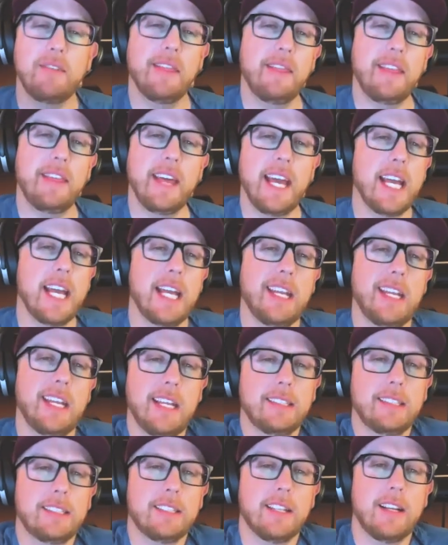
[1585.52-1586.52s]
Even then,
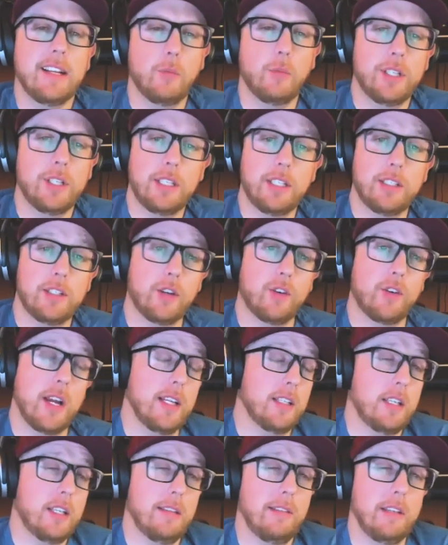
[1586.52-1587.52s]
in Son, which is a
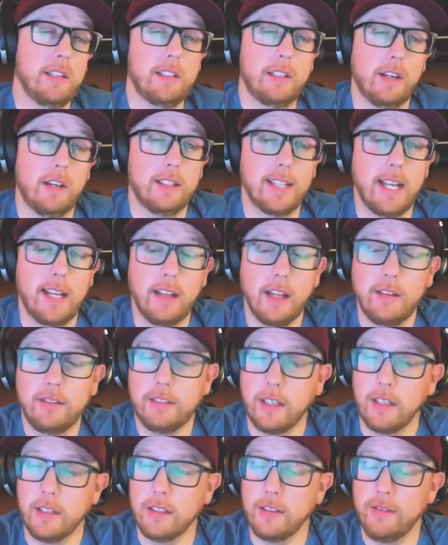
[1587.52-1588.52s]
great TV series, I love
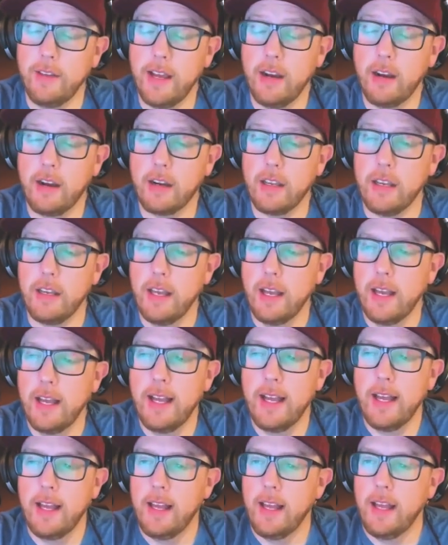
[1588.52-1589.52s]
Sons of Anarchy
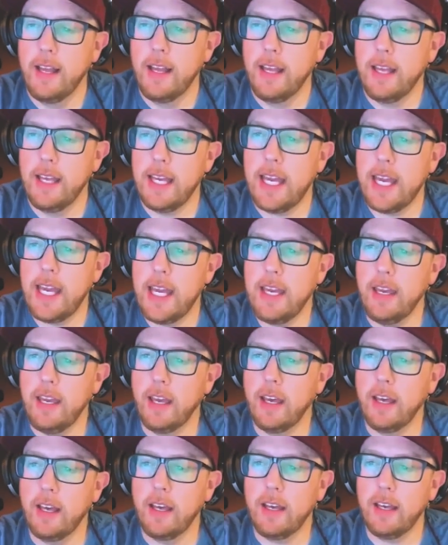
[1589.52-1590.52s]
he
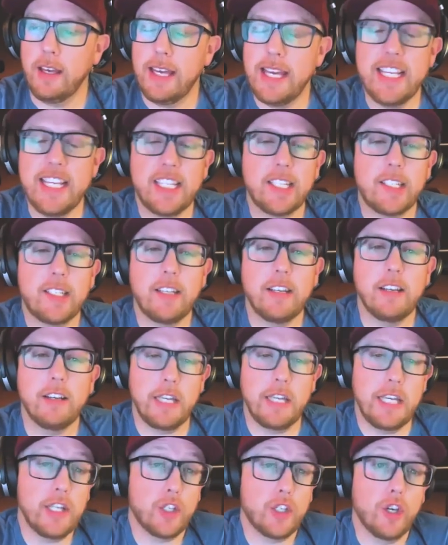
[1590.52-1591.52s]
uh, he's still
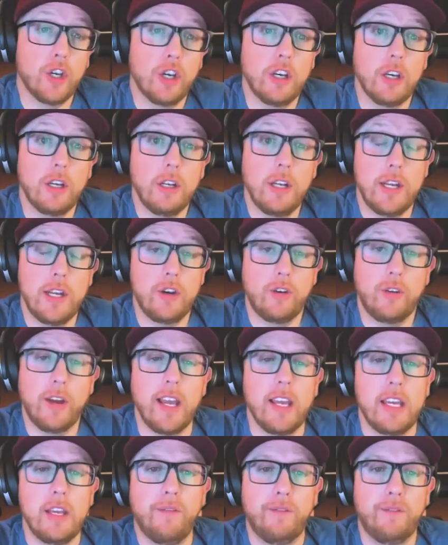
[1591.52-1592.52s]
he's good, and you're
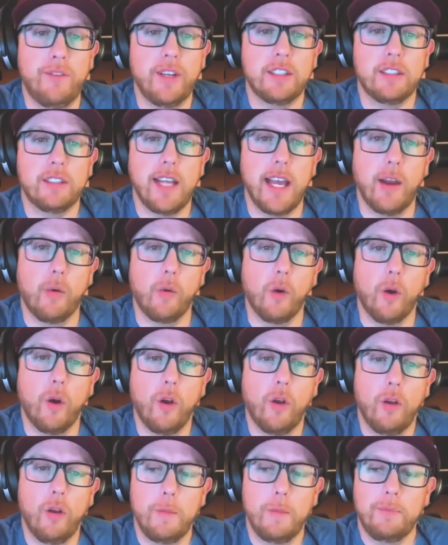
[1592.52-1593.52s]
right, he fits that
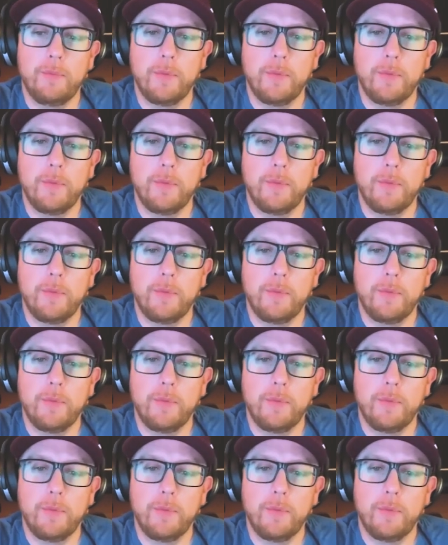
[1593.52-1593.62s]
role.